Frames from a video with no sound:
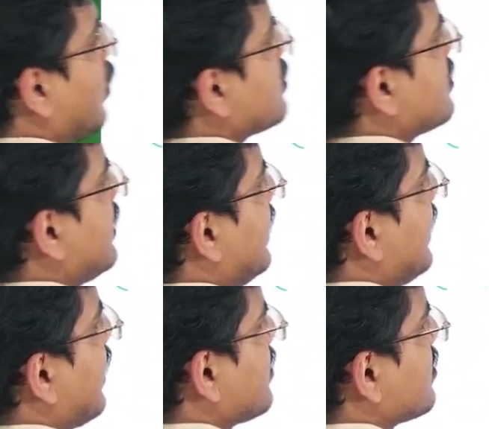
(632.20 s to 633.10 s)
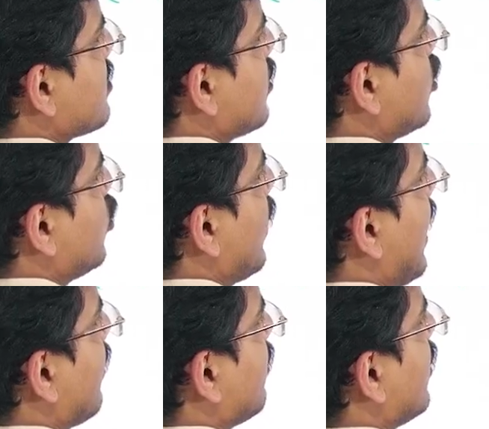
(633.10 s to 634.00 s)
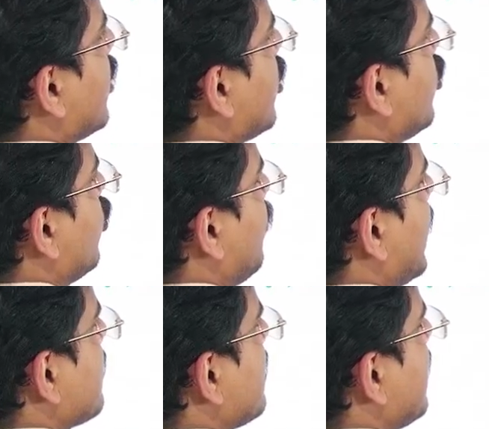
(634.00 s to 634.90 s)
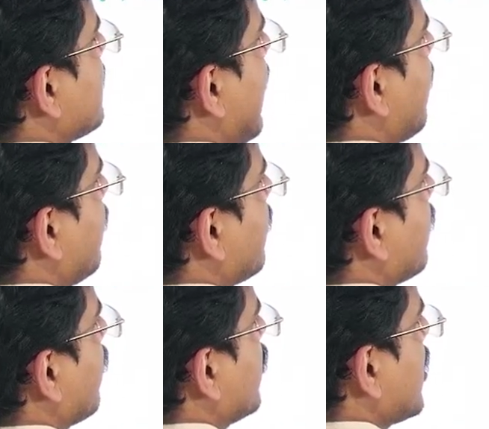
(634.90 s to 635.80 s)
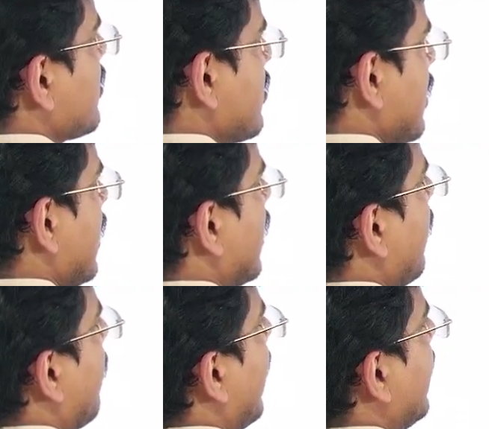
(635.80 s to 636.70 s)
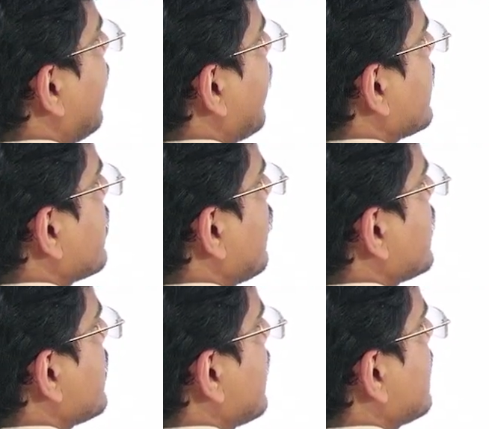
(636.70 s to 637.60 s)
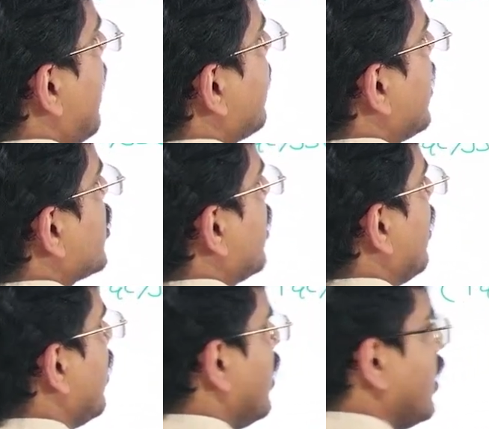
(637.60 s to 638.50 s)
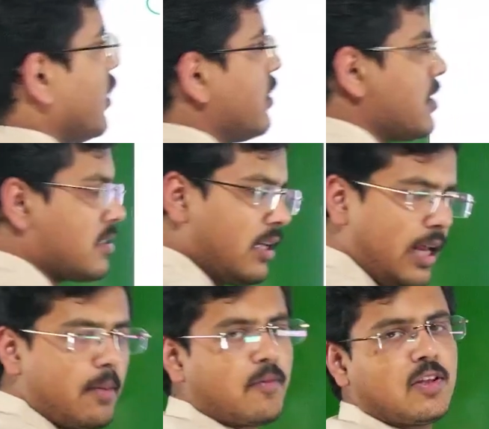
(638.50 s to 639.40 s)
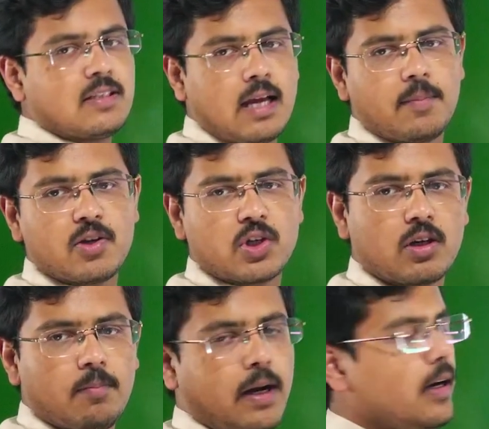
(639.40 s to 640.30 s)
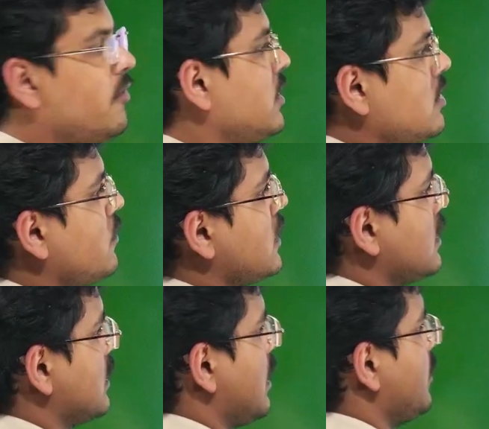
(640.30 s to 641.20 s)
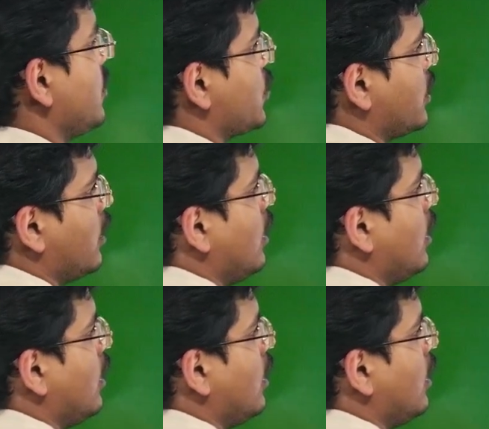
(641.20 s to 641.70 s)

CDS, you have UPSC exam, which is Combined Defense Services Examination. This is the name of the examination, Combined Defense Services Examination.